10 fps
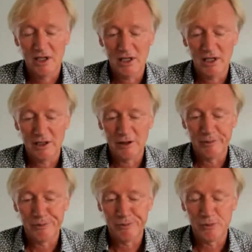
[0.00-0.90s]

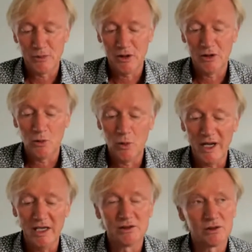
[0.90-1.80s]
on a
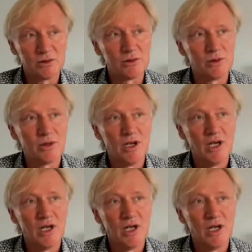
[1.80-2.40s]
way to